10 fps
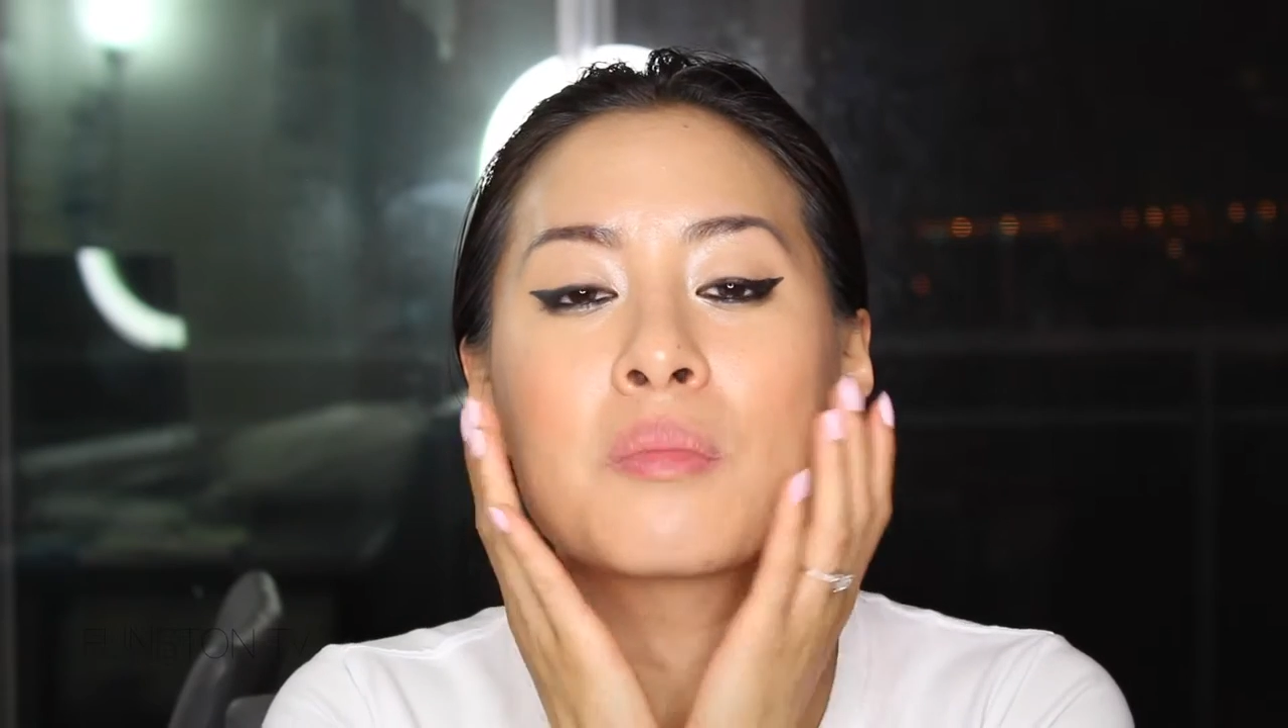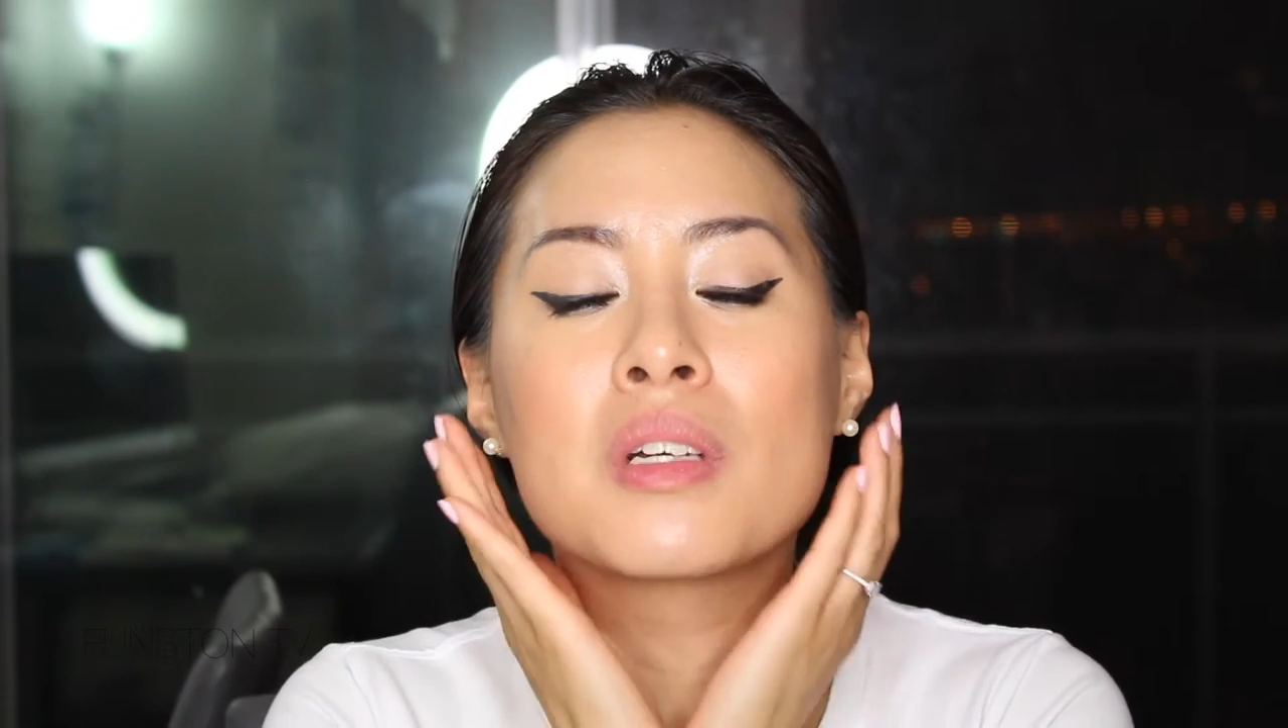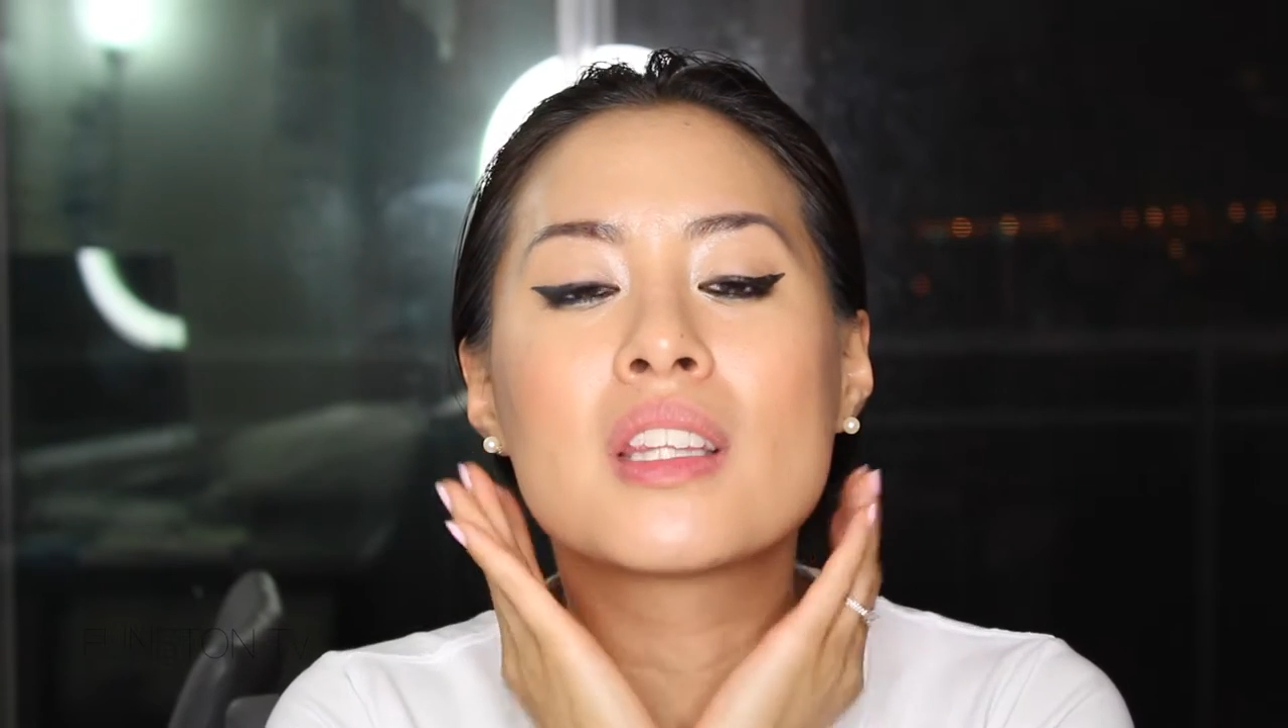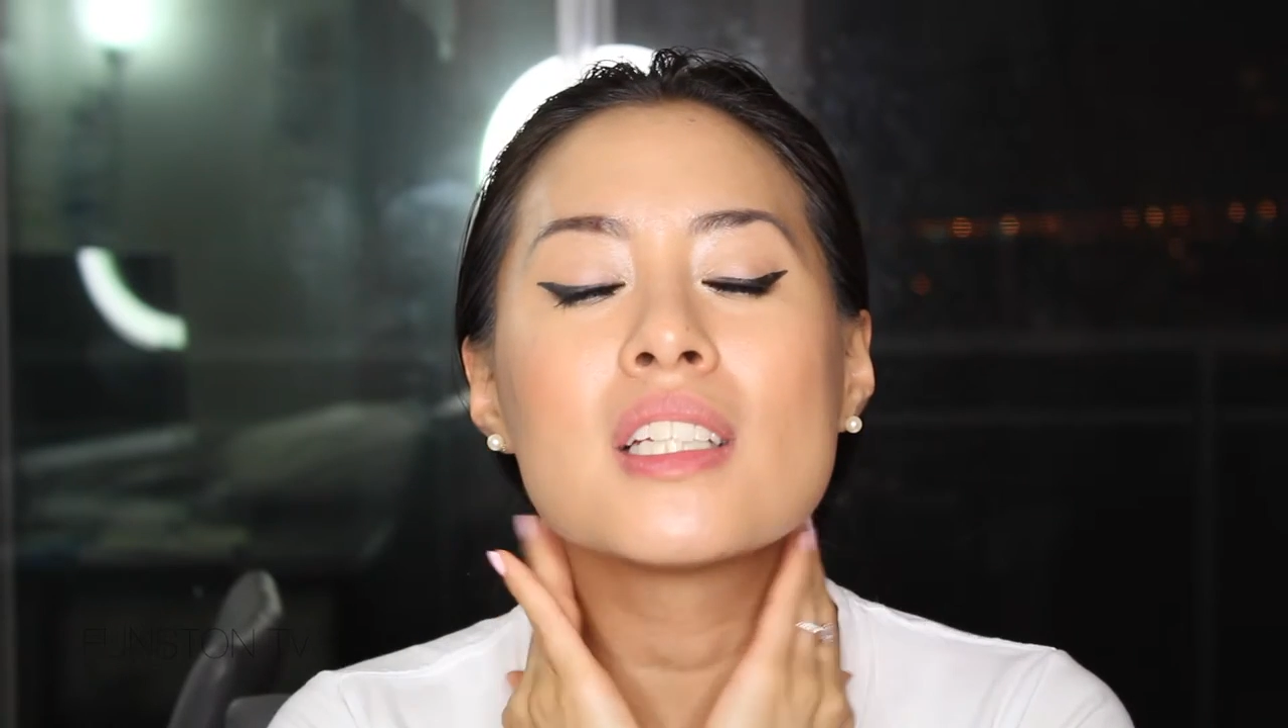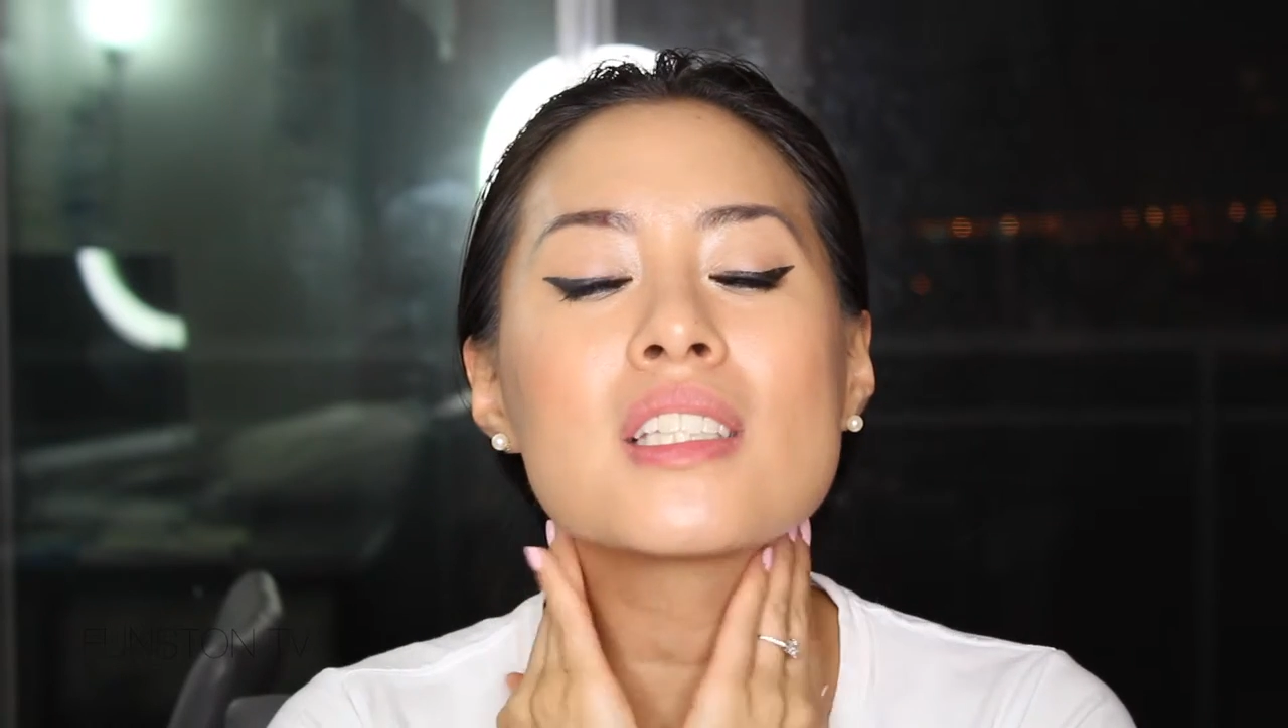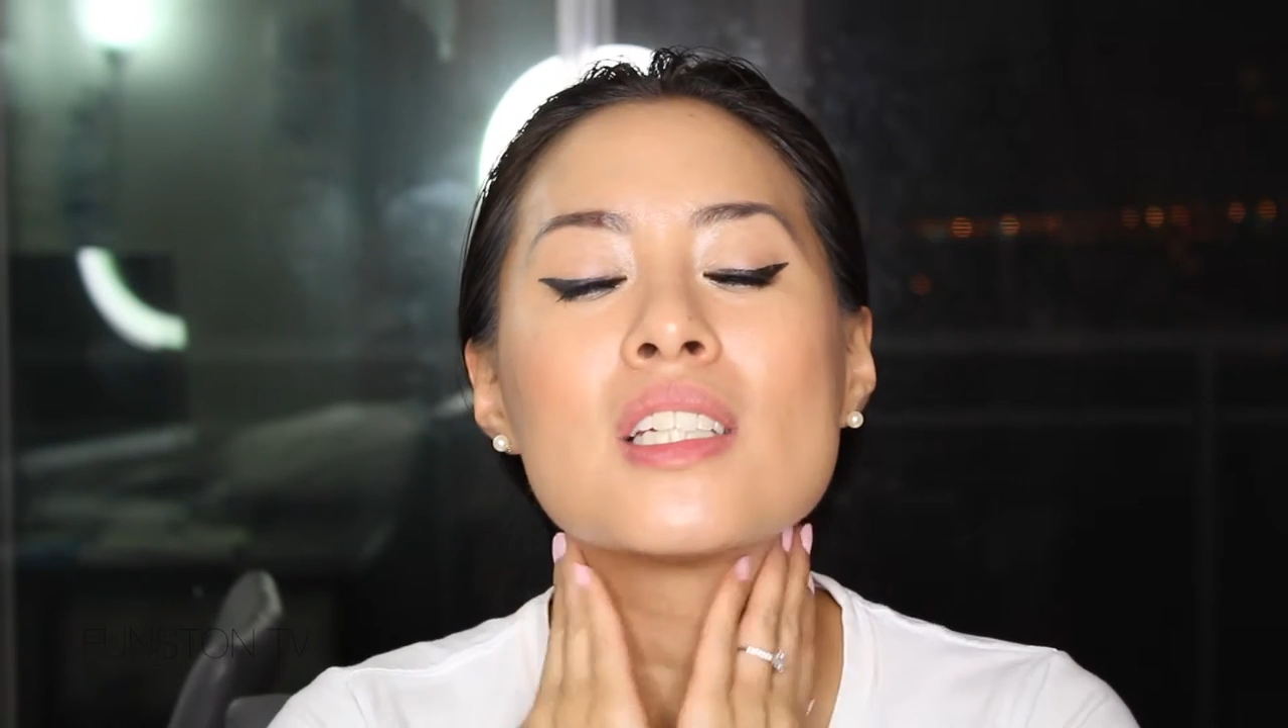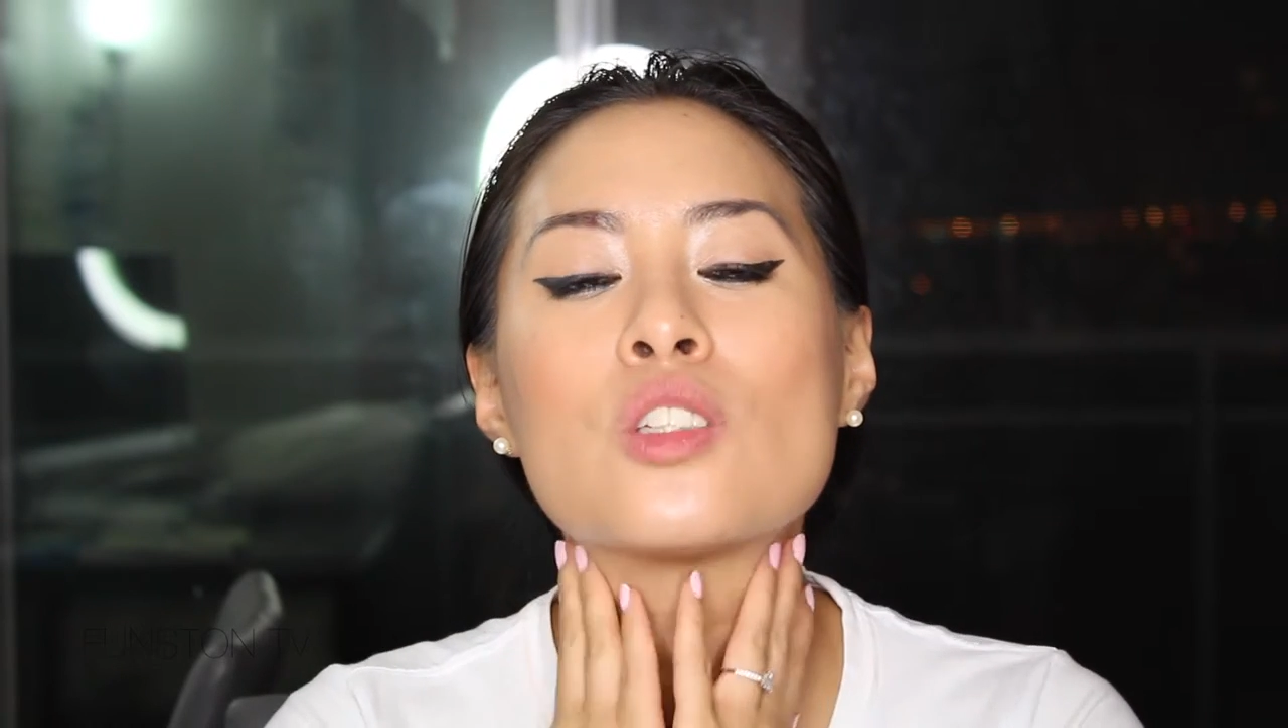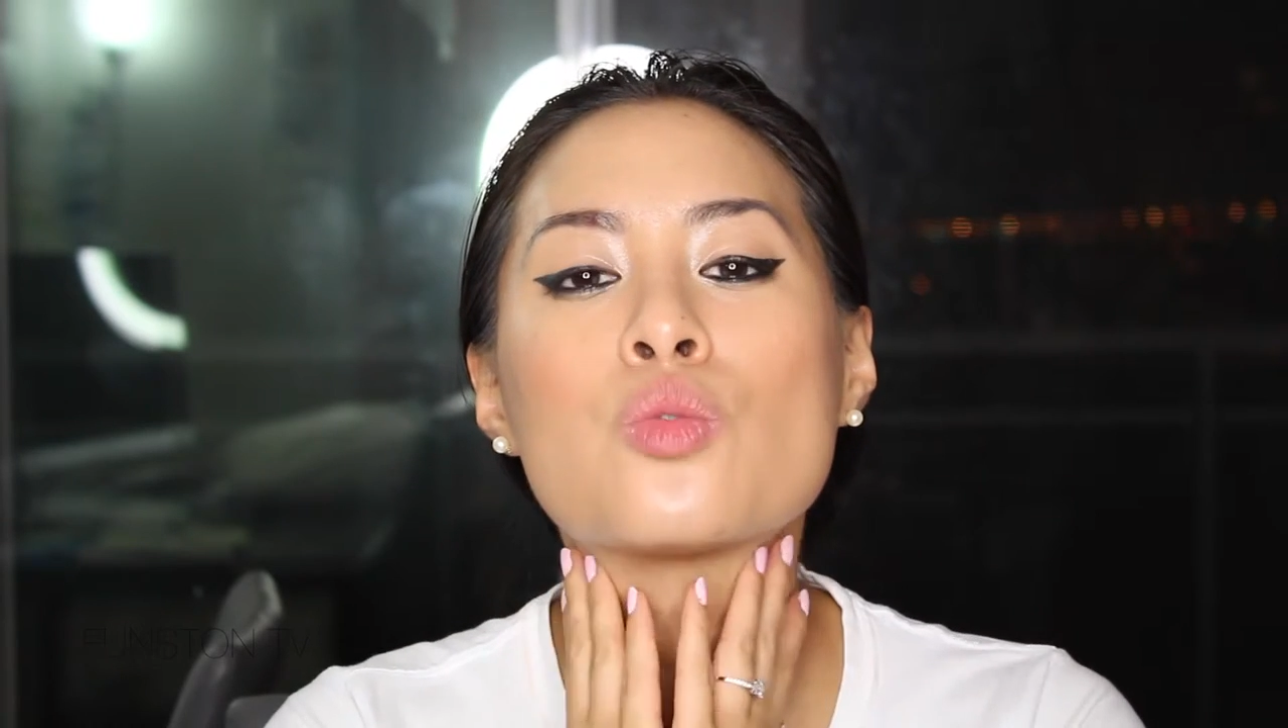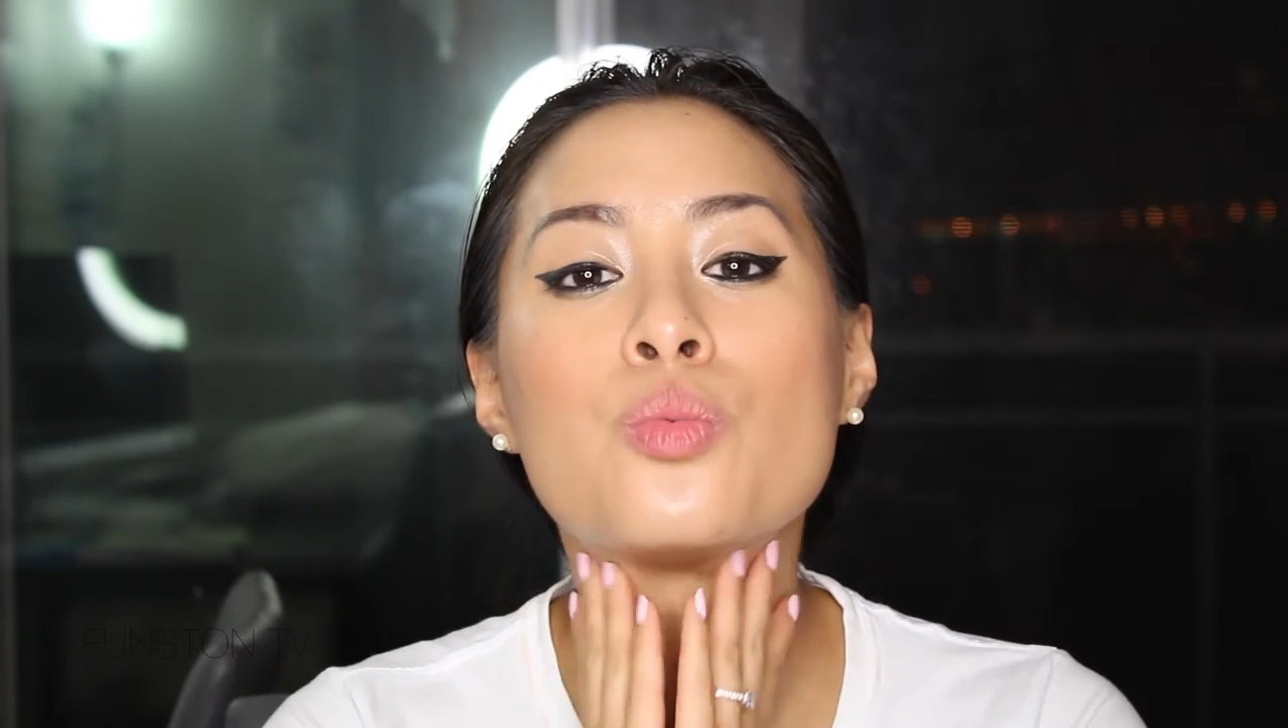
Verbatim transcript: but this is